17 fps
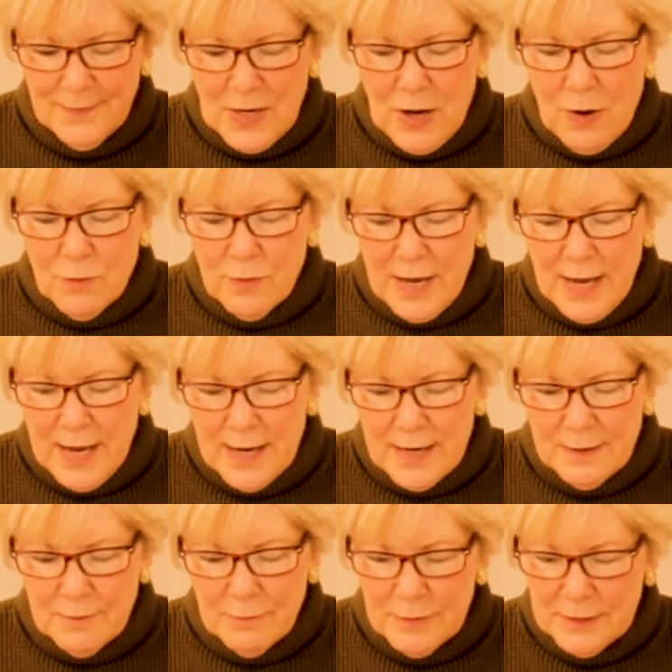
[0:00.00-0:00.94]

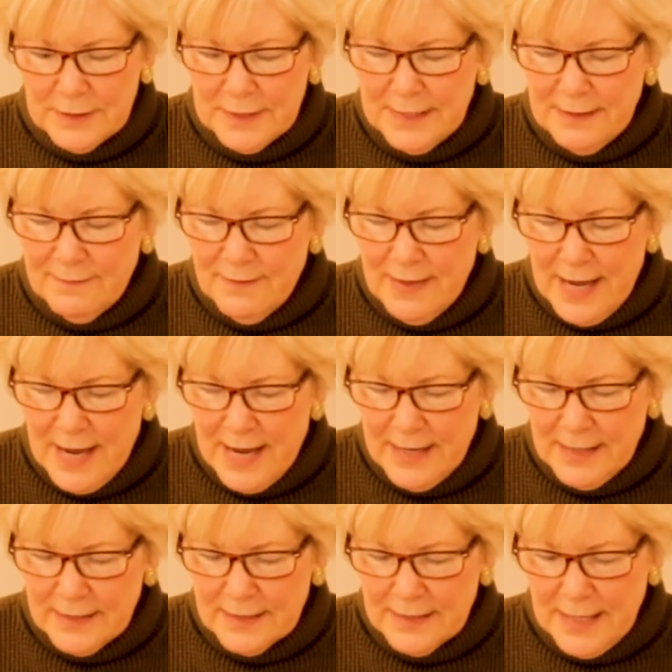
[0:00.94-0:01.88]
Okay, we'll leave
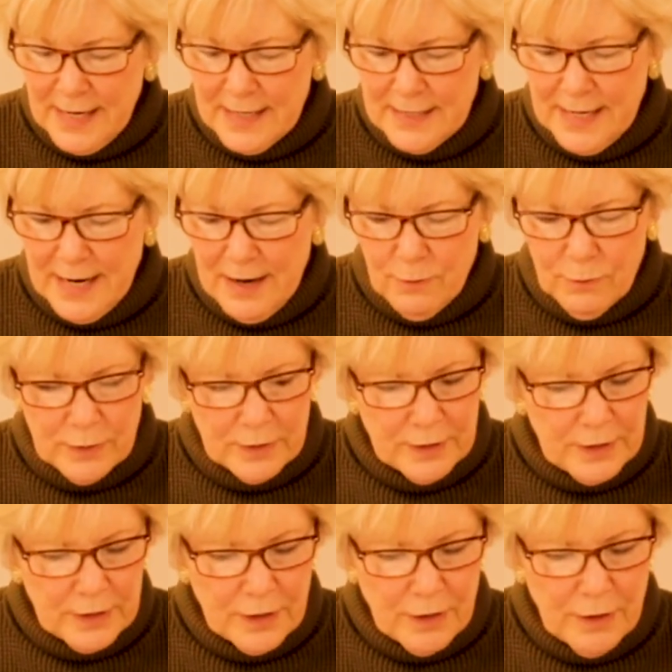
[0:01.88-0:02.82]
that. And now we're
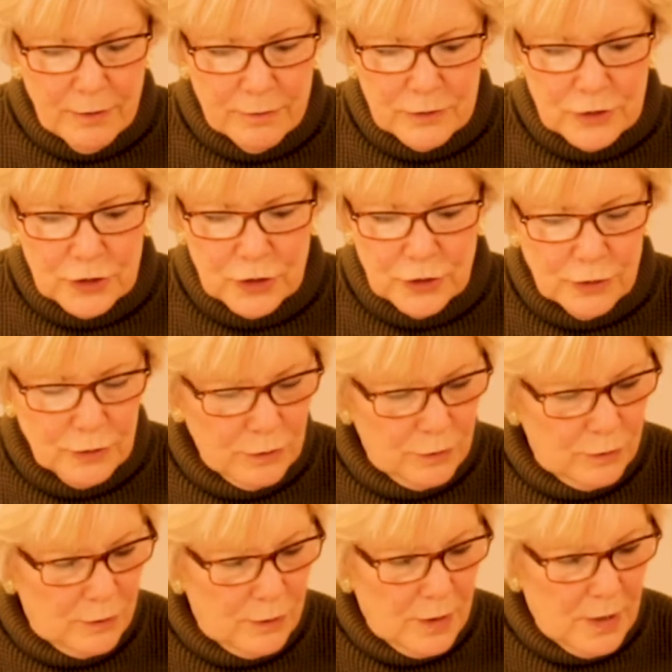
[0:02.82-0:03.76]
going to go
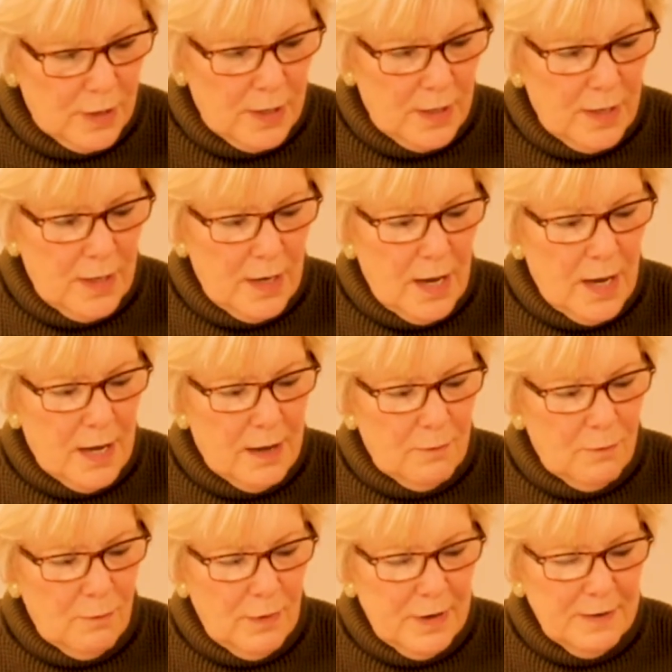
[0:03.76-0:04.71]
to
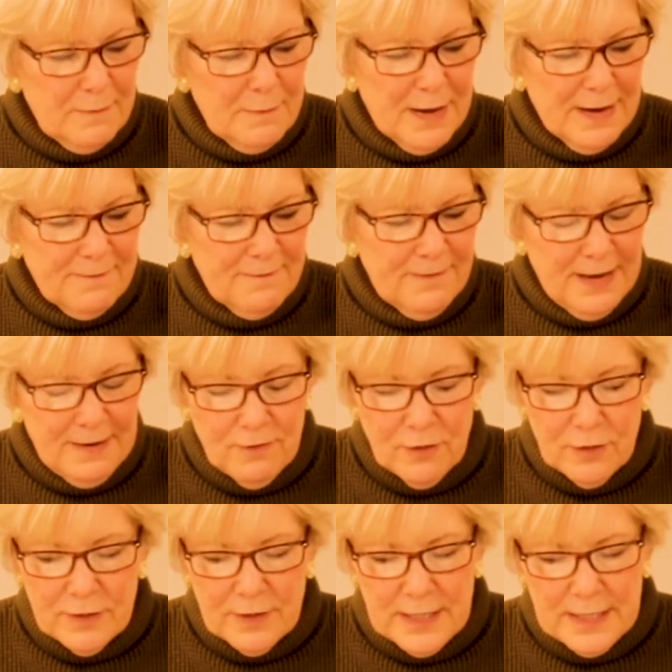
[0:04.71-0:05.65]
one of my
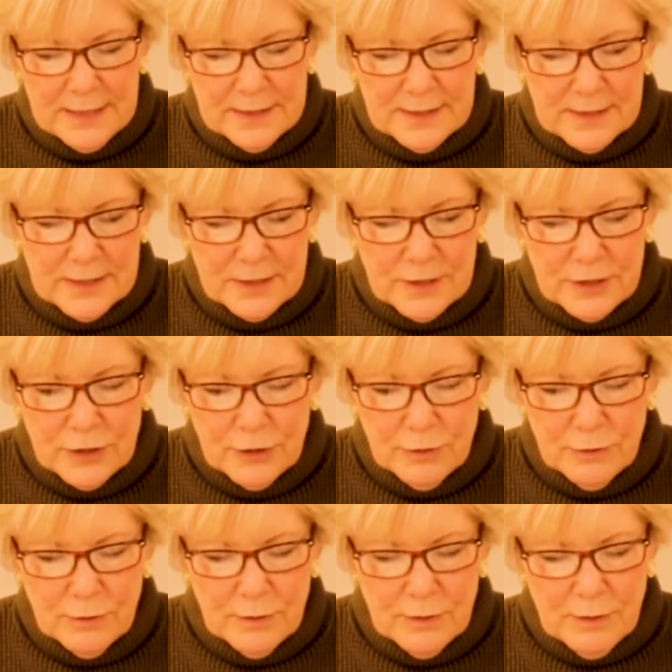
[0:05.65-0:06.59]
favorite things to
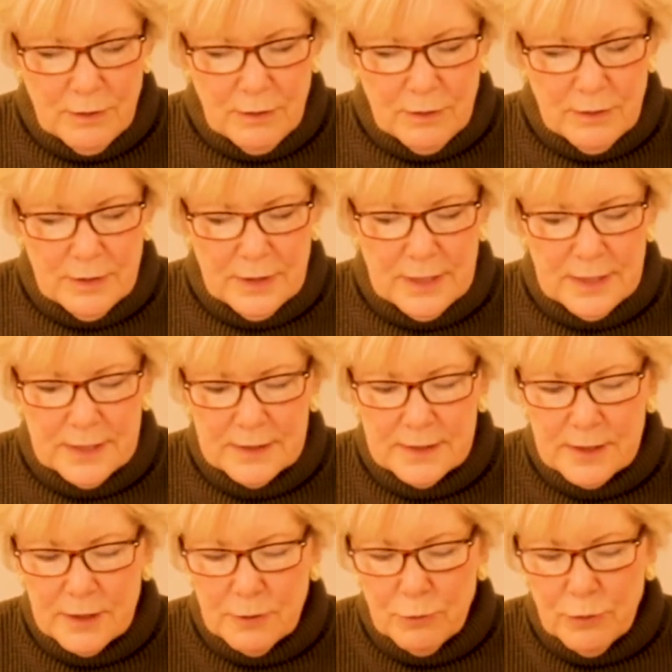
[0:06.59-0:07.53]
do
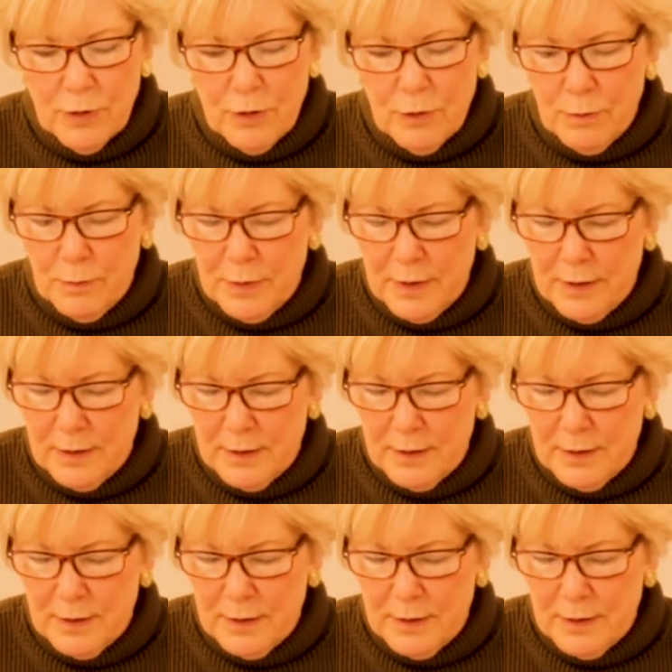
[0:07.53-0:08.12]
is the rope.